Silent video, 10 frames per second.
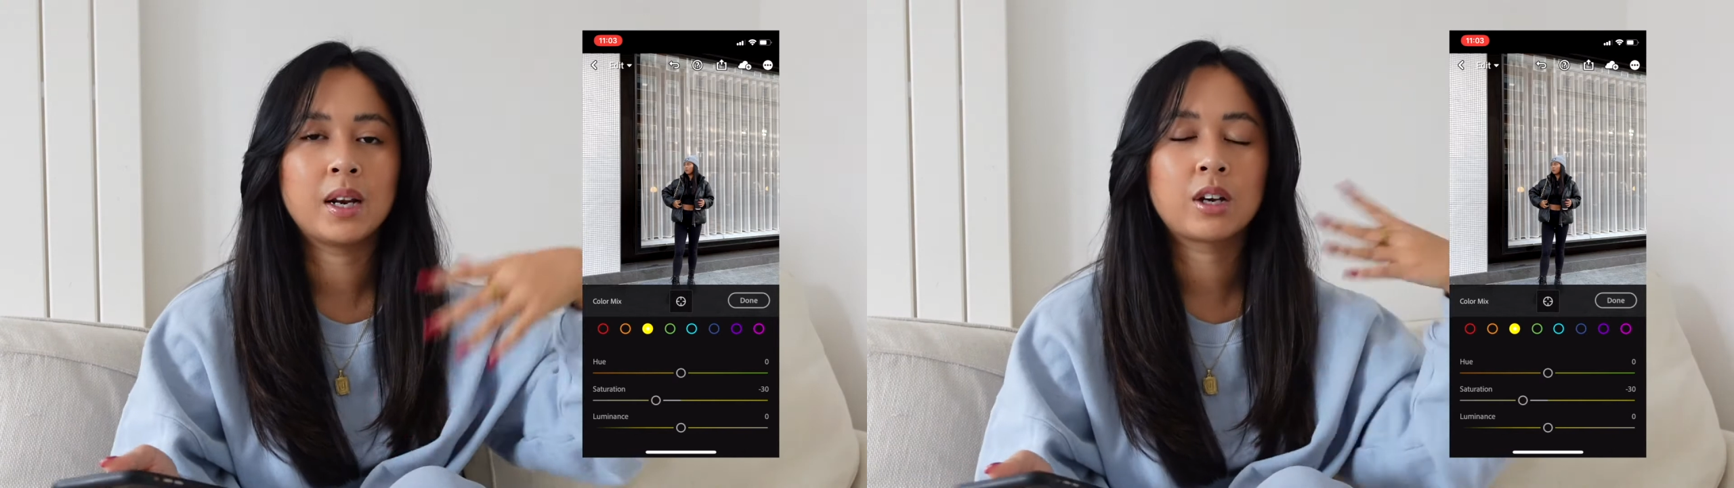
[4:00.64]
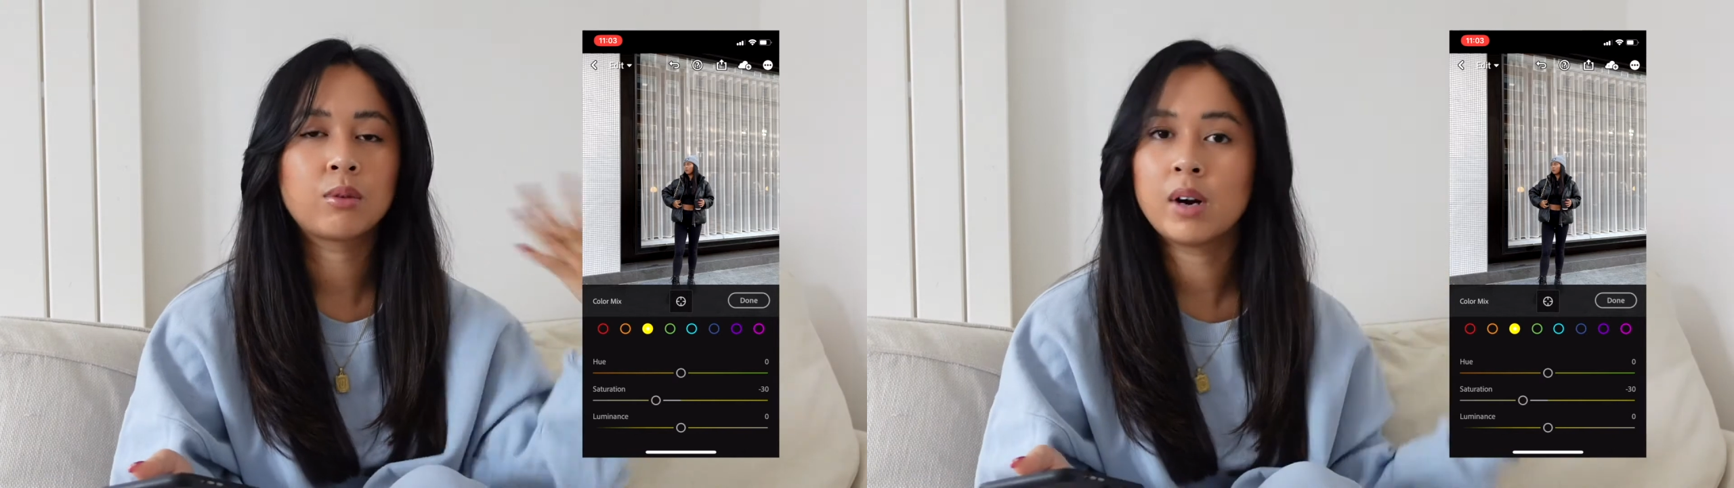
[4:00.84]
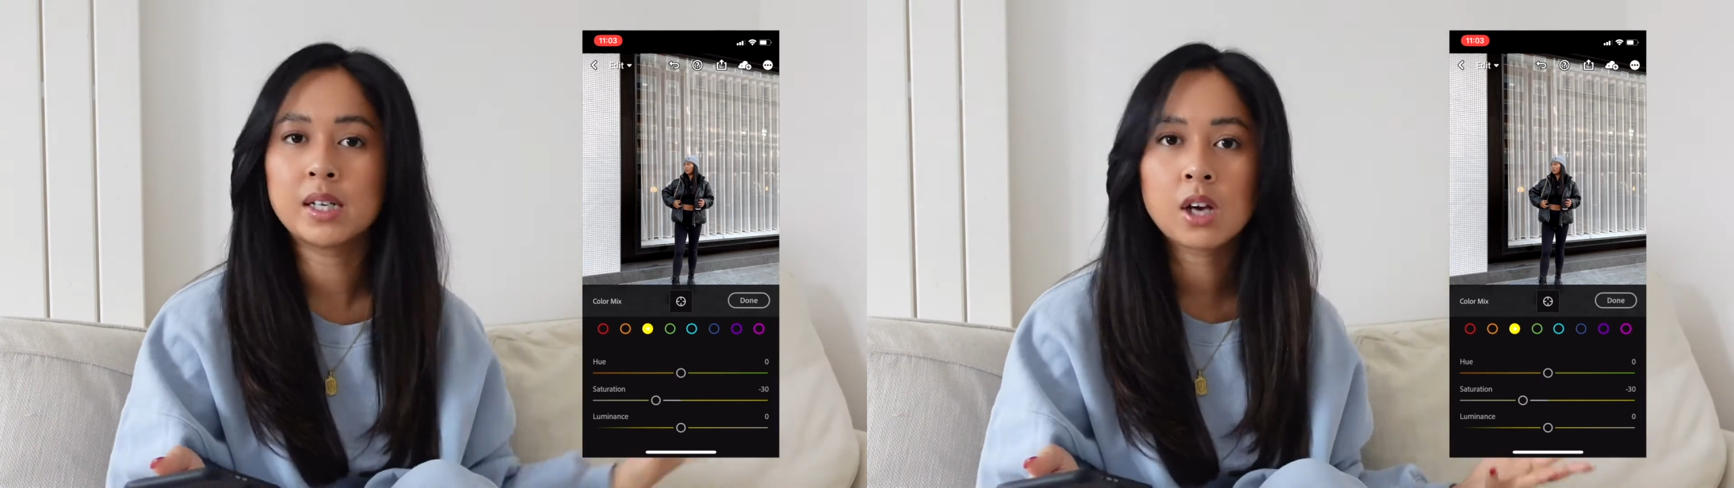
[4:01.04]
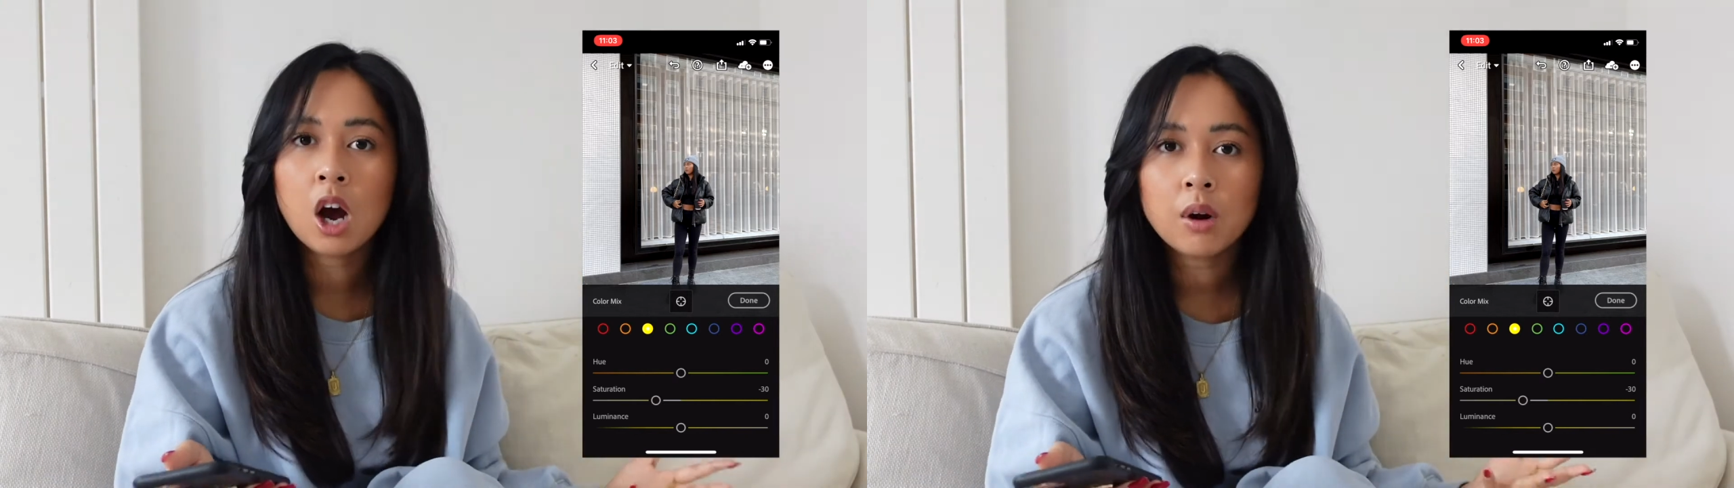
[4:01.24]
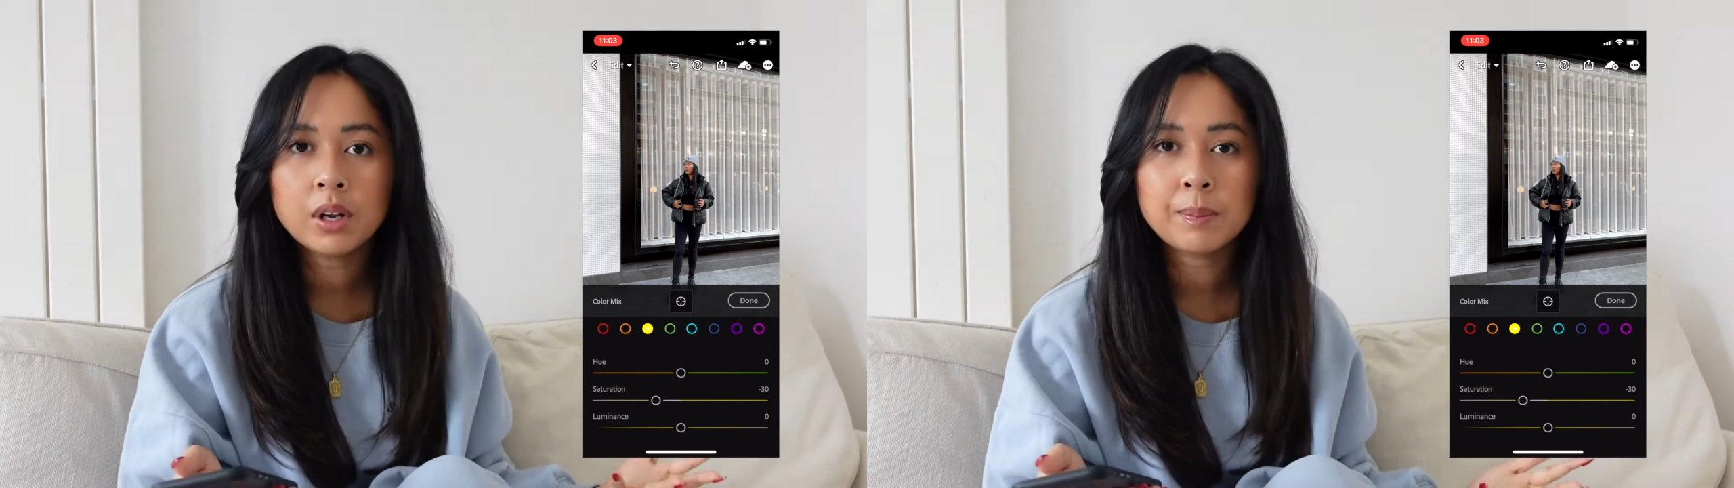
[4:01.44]
like a red
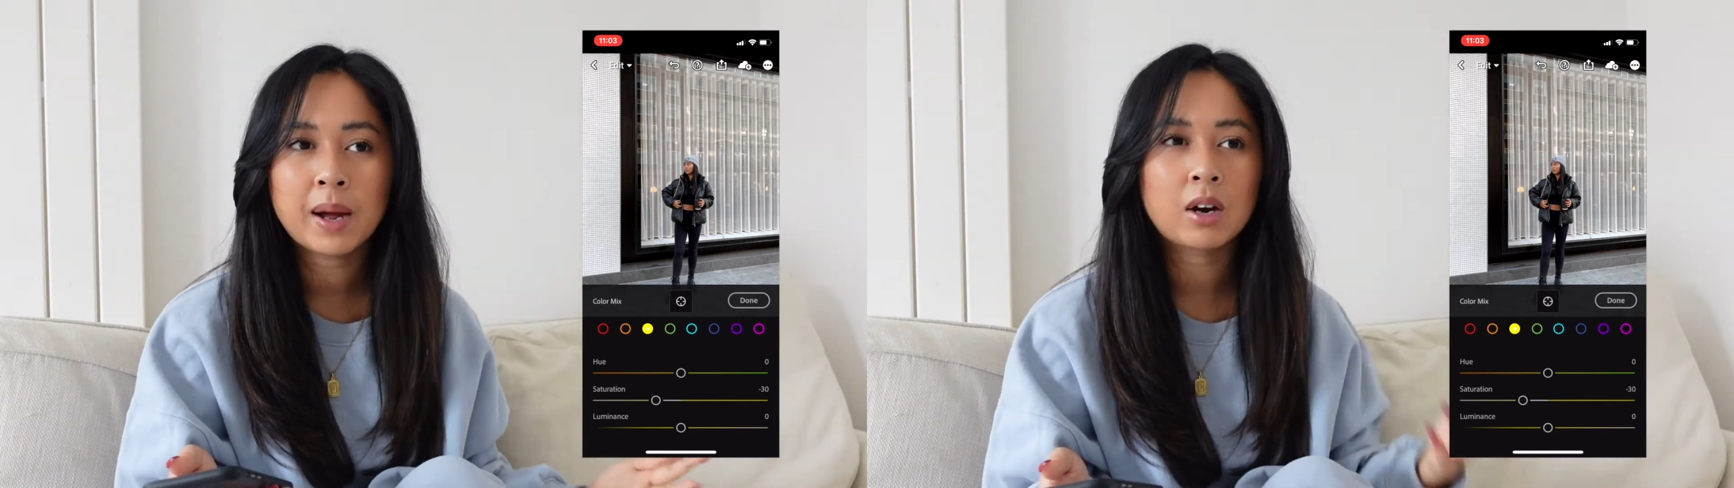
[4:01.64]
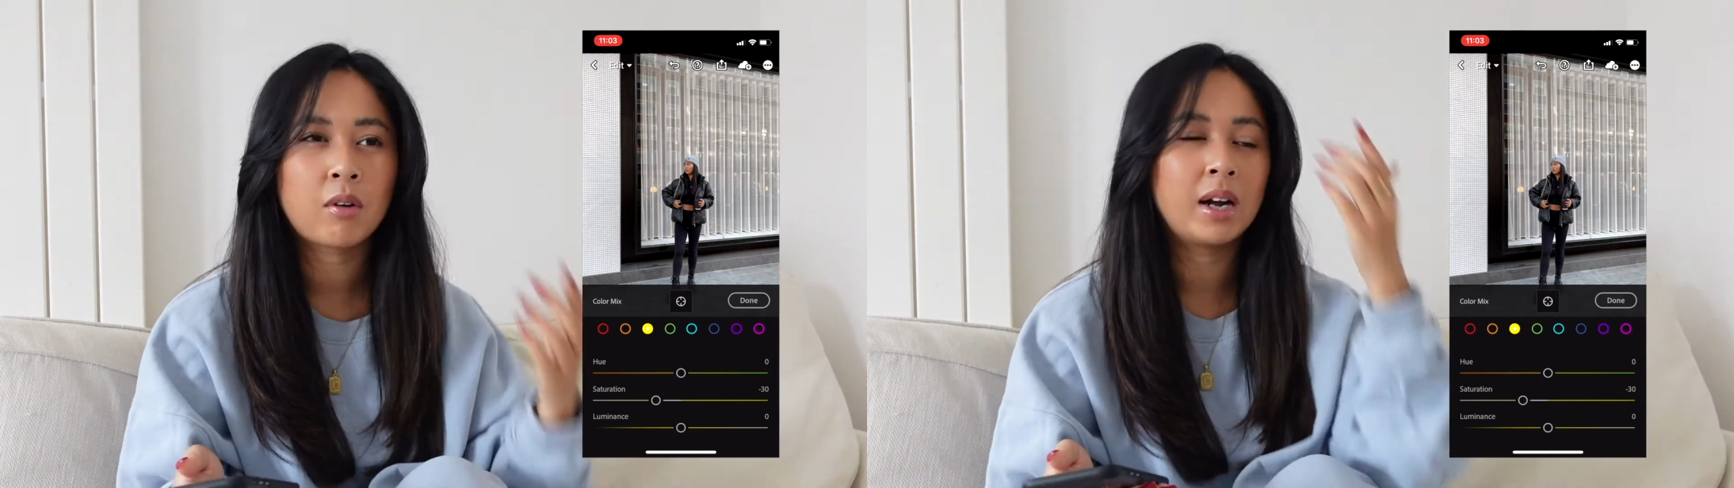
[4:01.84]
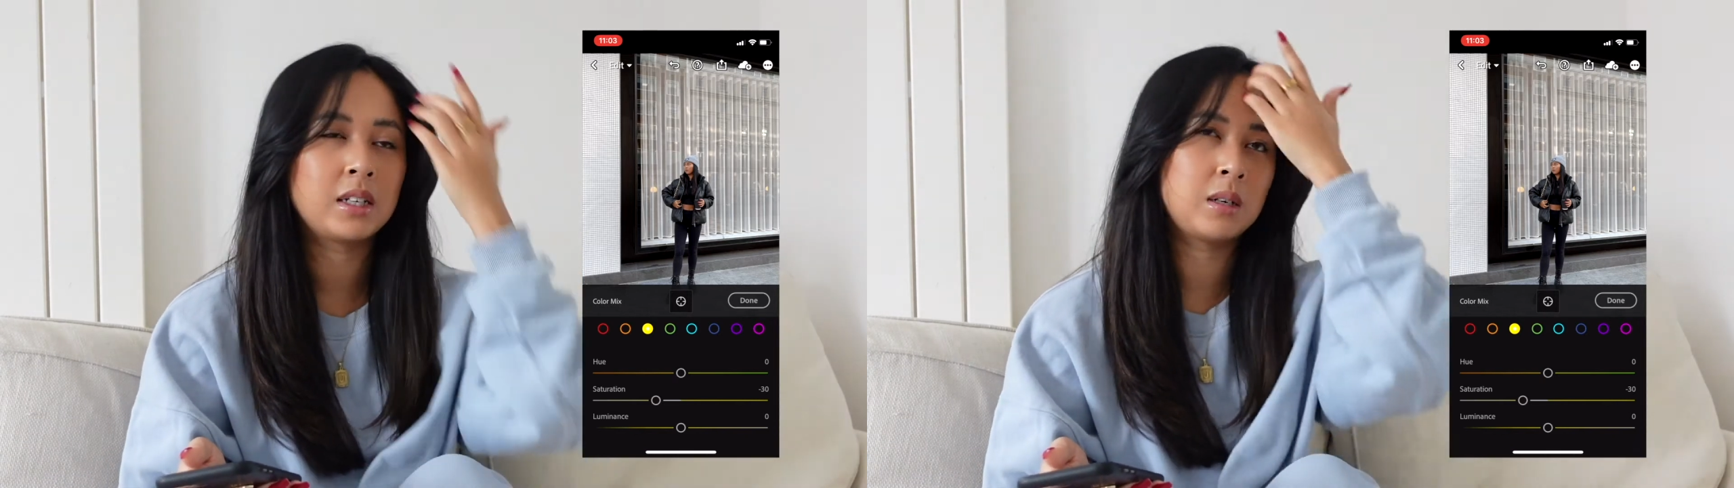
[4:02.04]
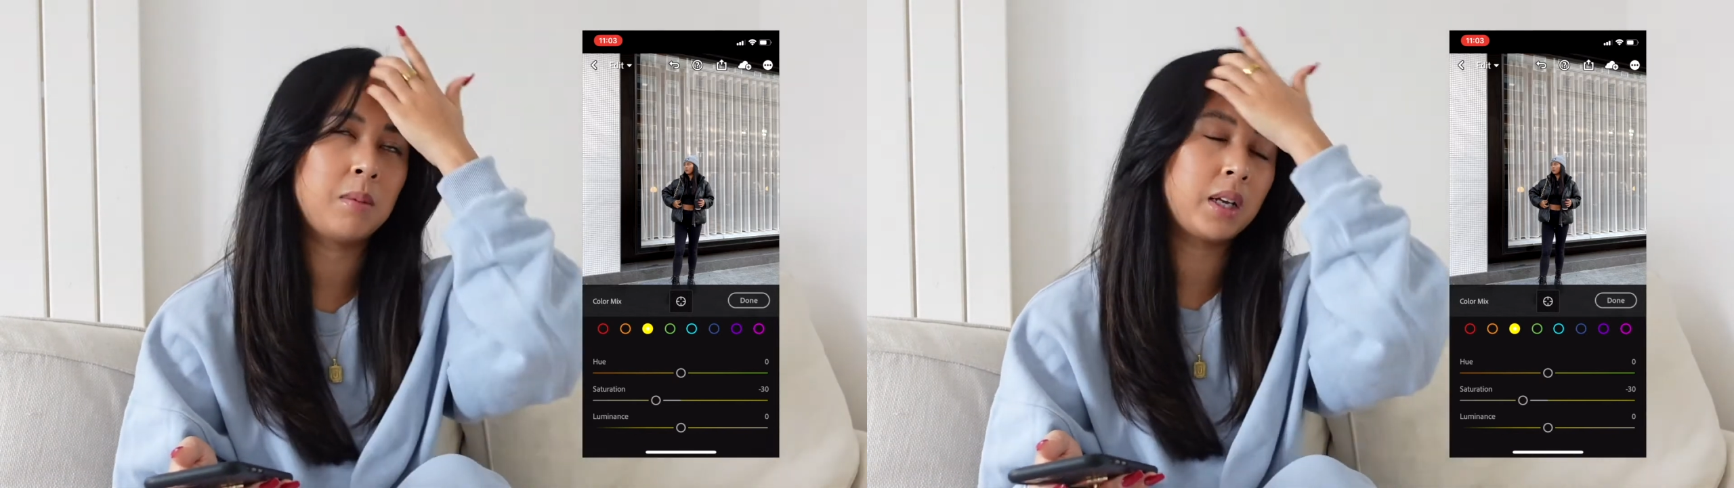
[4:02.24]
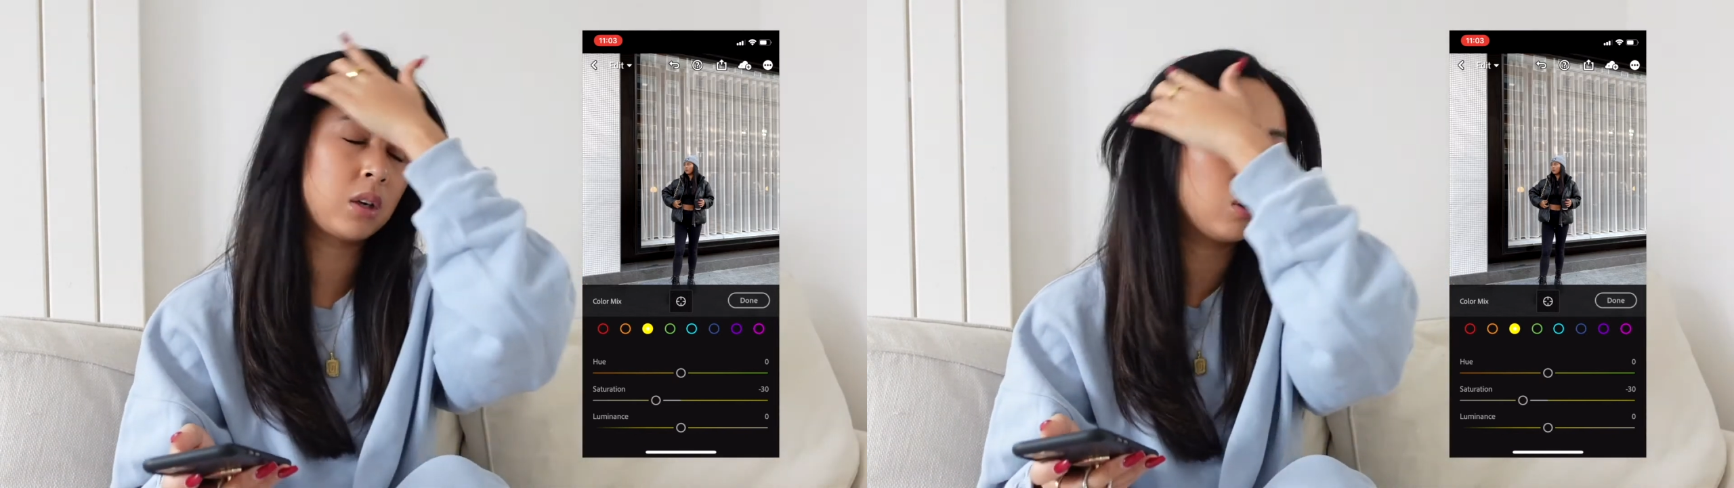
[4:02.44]
car in the background and I'm like,